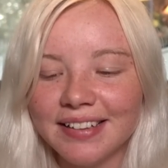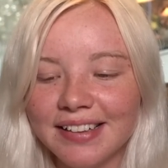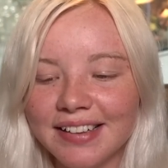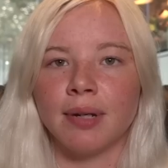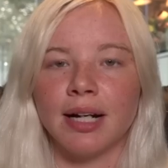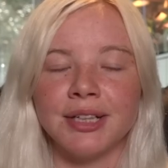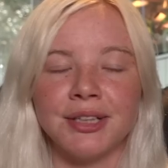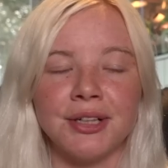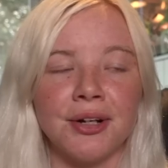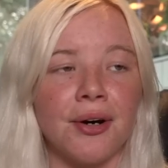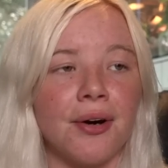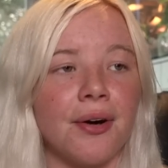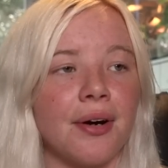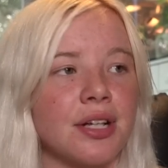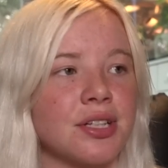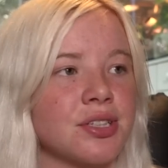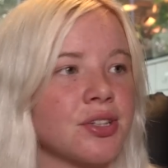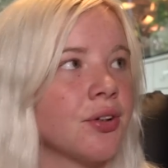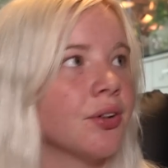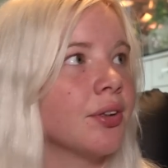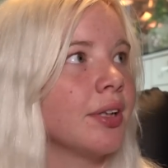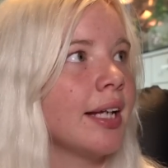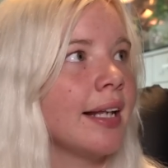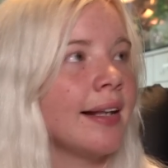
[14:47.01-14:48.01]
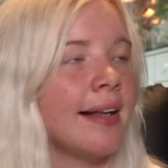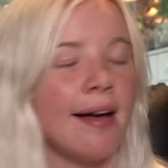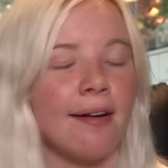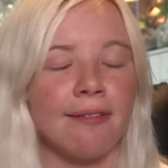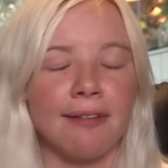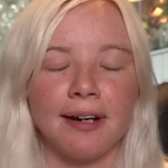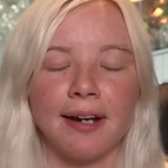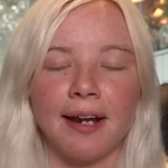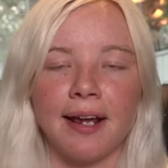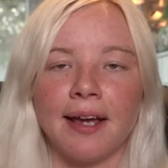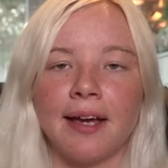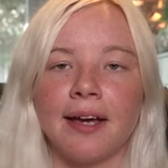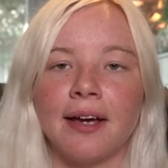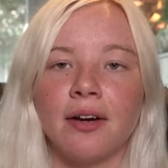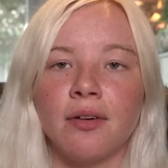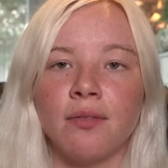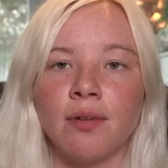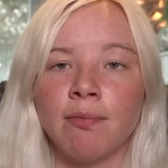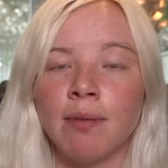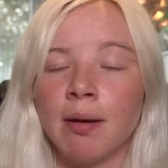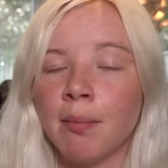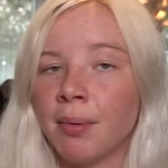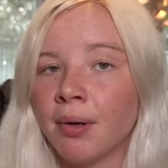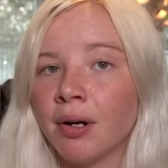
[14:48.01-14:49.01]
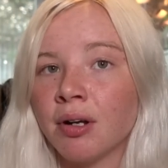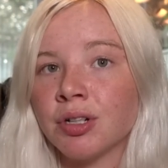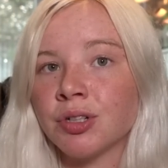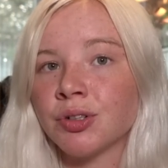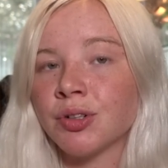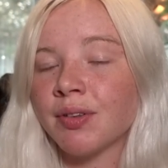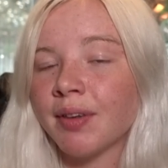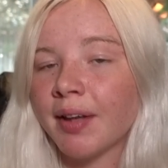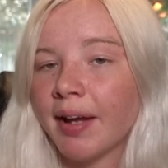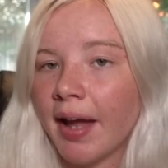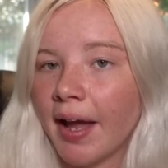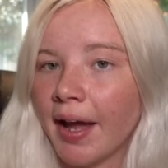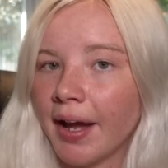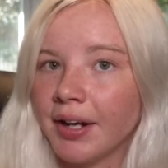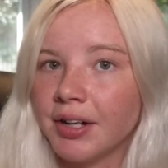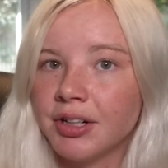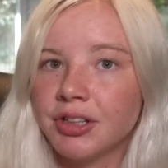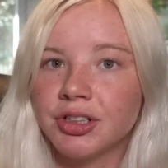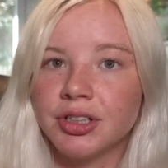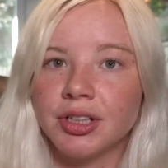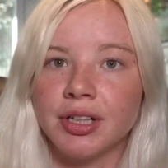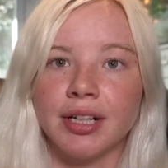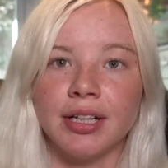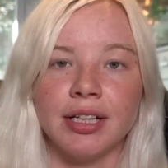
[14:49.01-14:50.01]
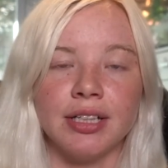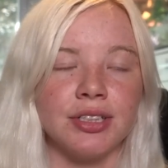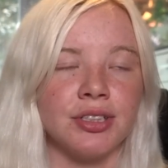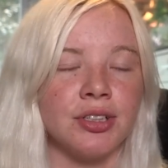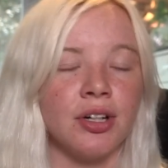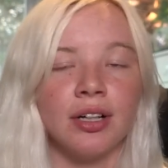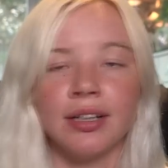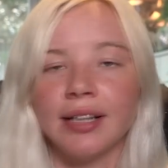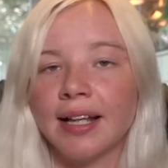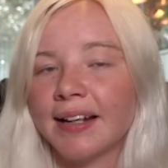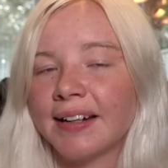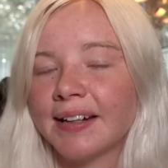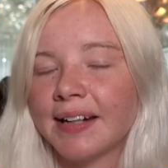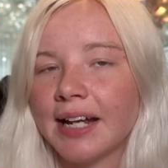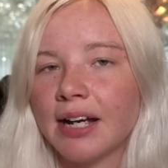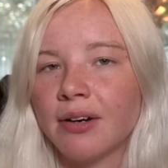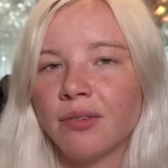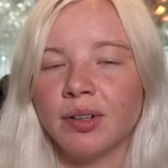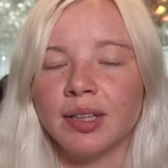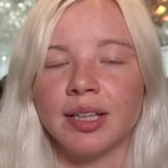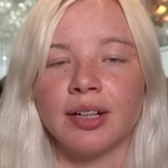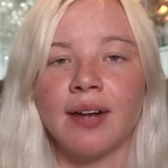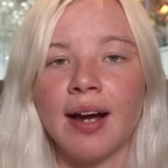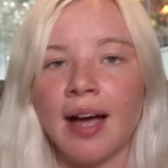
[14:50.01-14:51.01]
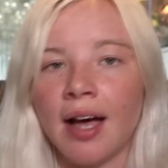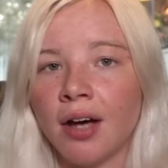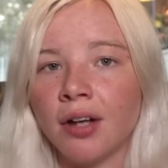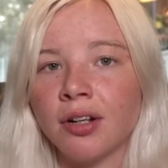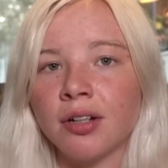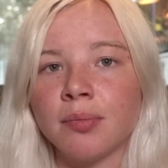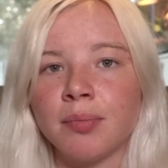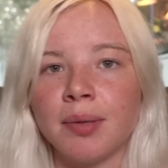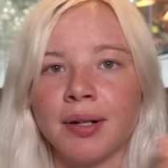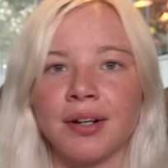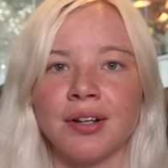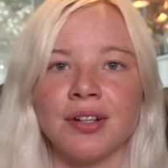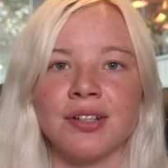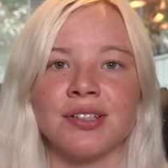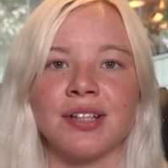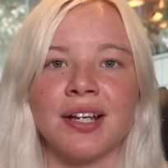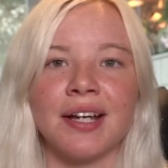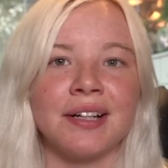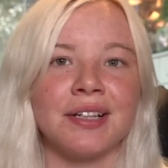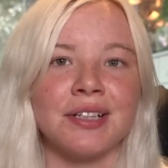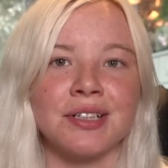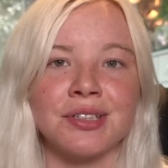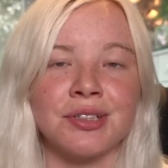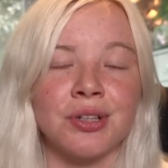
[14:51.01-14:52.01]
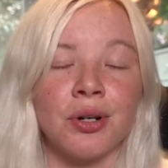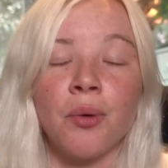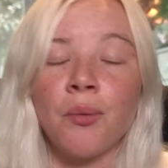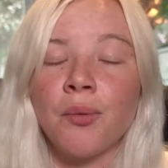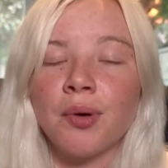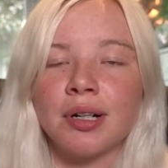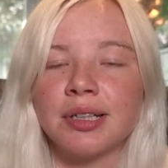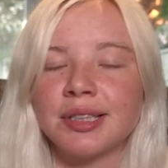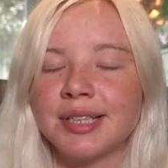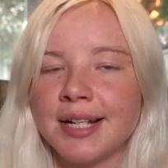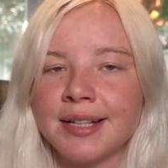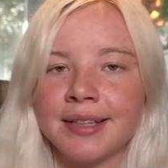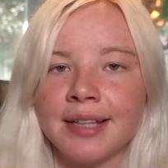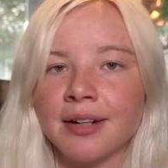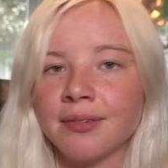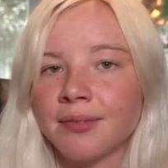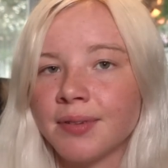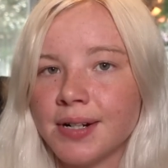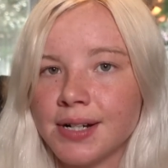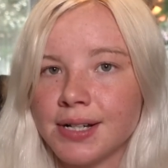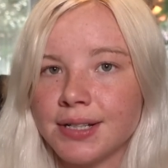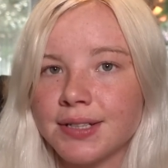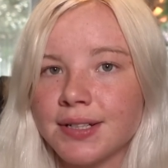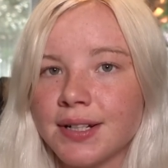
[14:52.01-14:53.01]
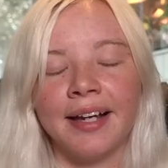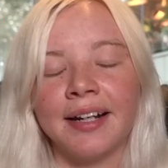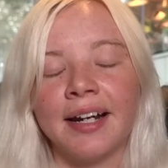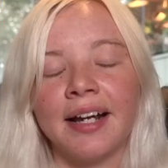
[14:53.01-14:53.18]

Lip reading: My dog is only allowed in here when my birds are in the cage. He's not allowed in here when they're out because I just don't want to take that risk.